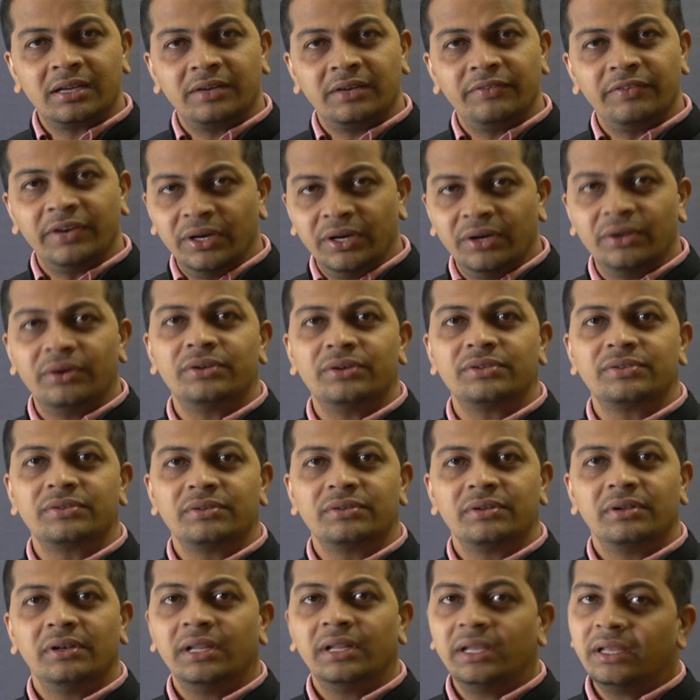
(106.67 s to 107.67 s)

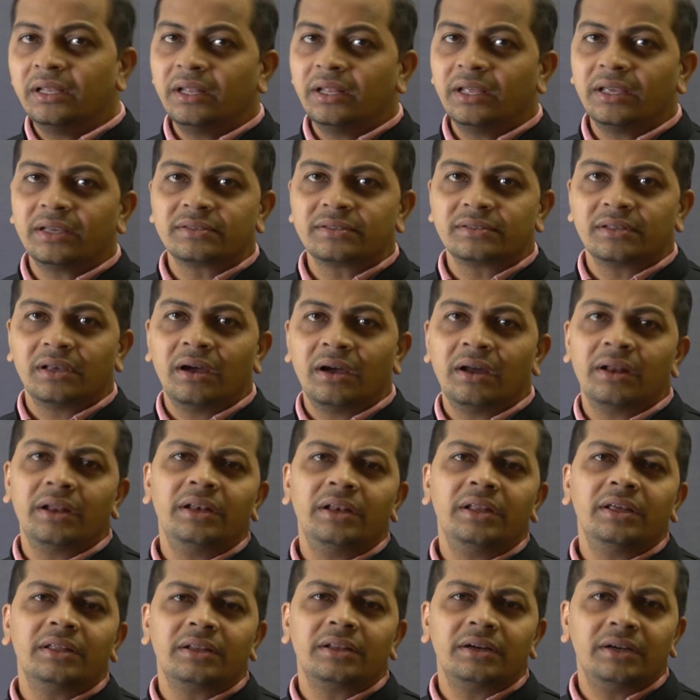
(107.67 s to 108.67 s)
Windows, Linux or
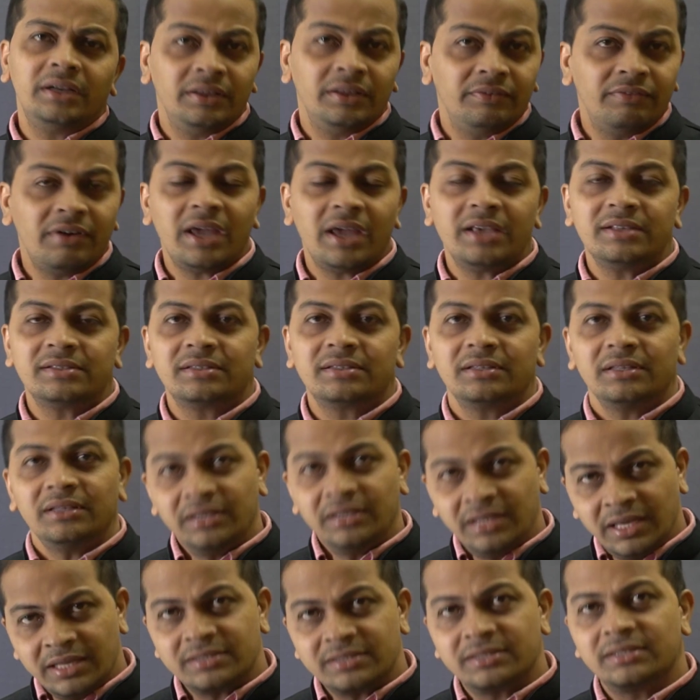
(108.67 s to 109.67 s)
any other device.
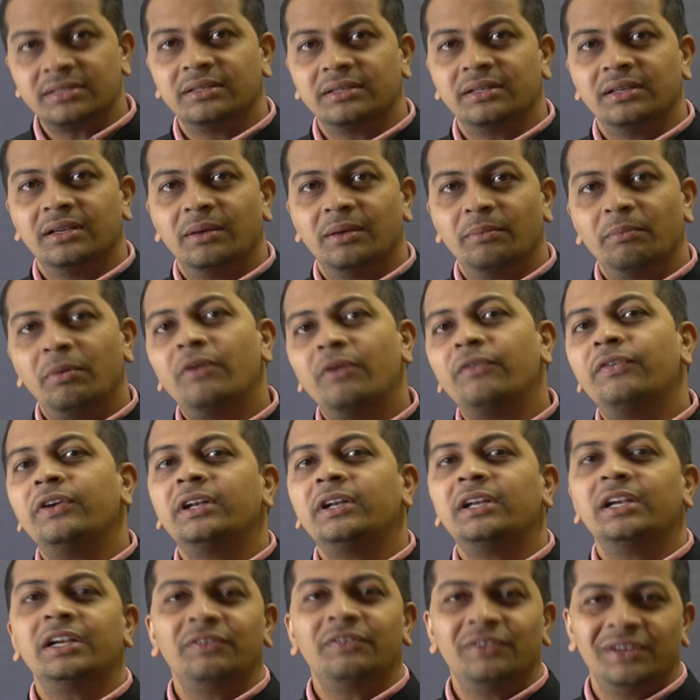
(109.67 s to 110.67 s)
Yes,
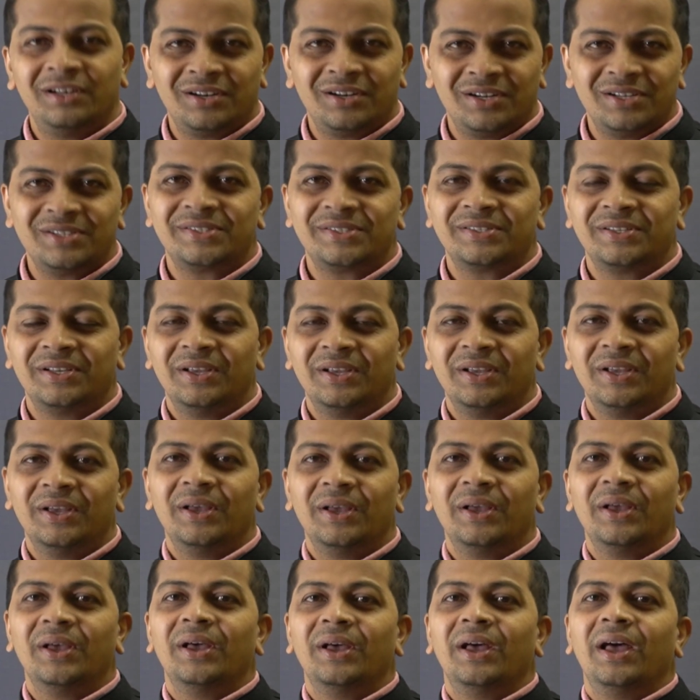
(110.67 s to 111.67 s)
perfectly it will runs.
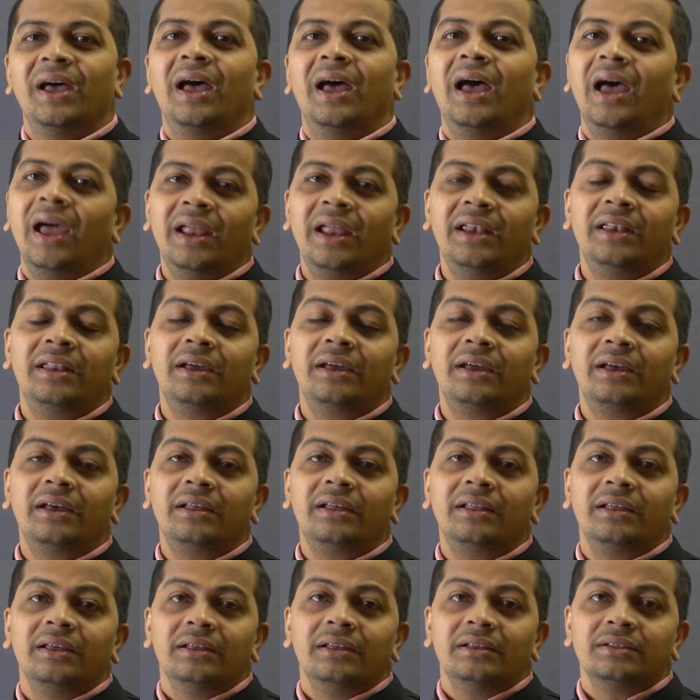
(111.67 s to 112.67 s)

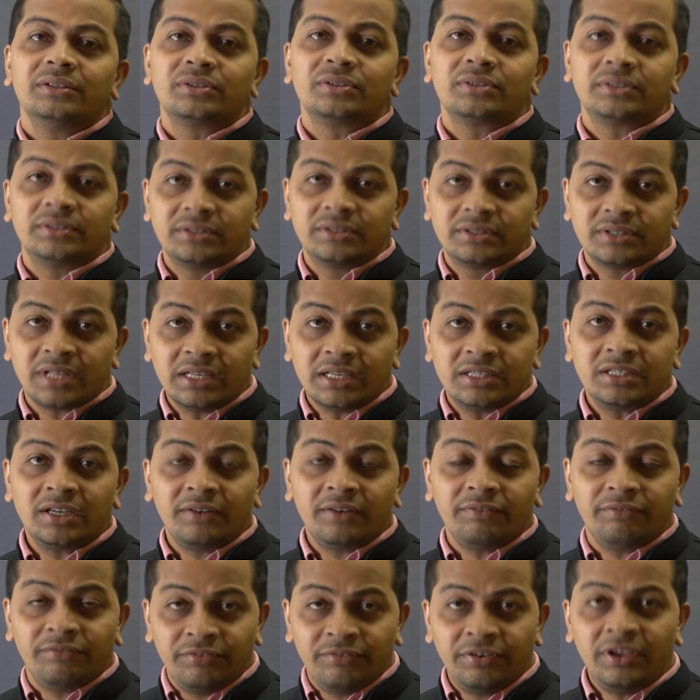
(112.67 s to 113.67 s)
And such
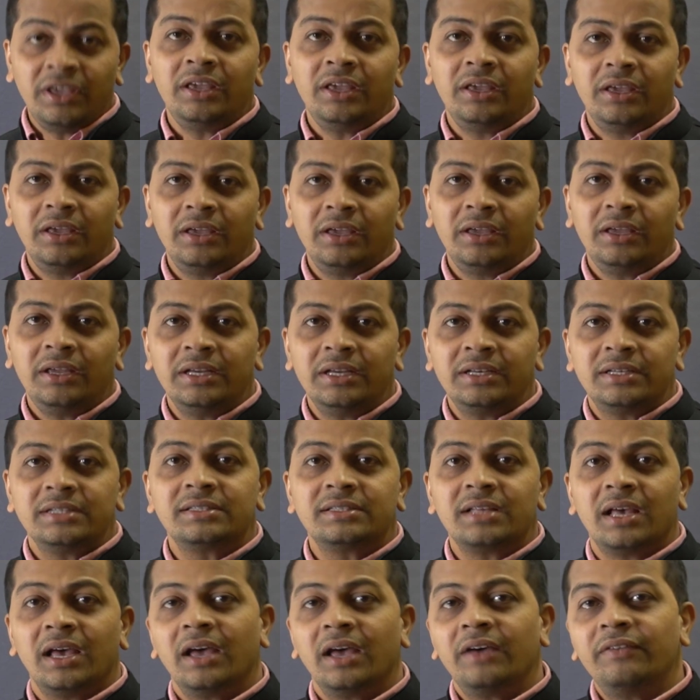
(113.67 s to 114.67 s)
a way it
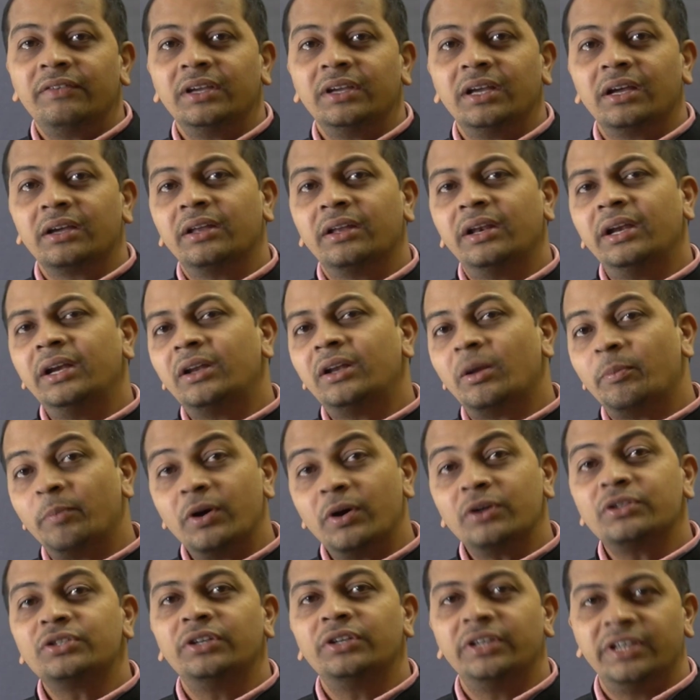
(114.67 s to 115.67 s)
is having a great
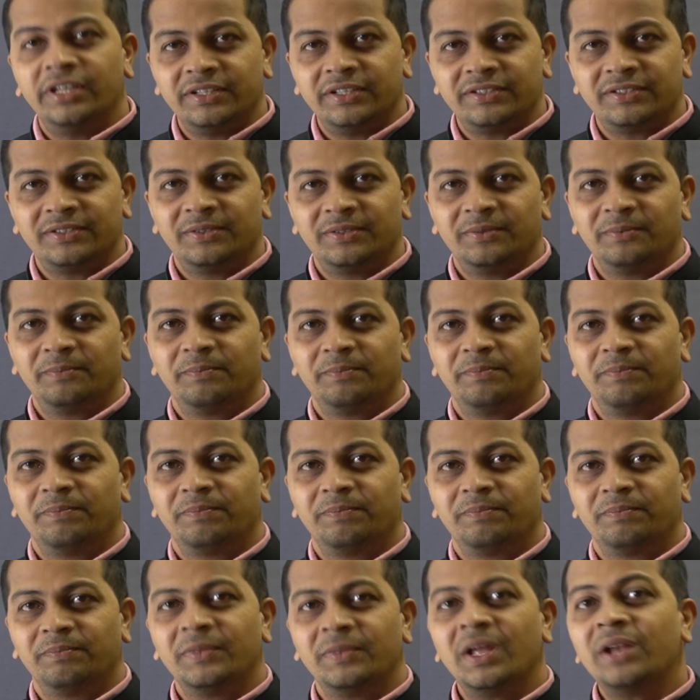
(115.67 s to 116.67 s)
opportunities
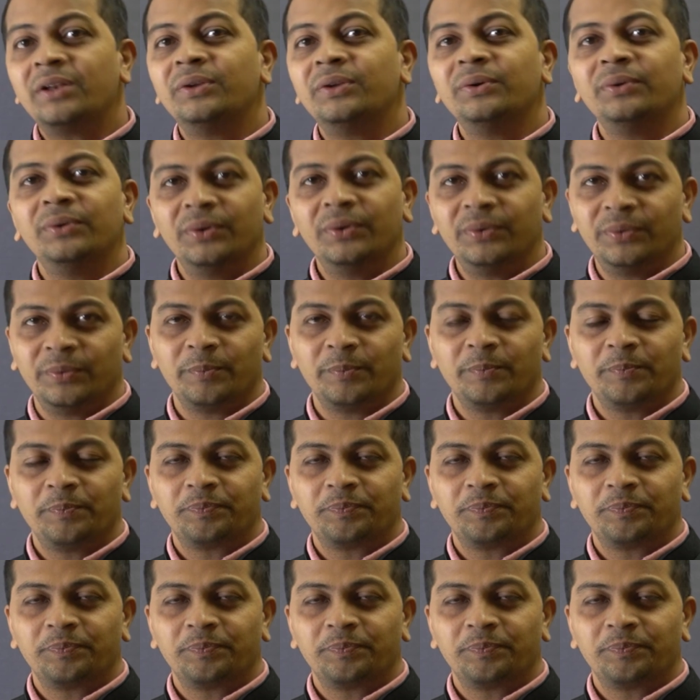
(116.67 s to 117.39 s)
that you know.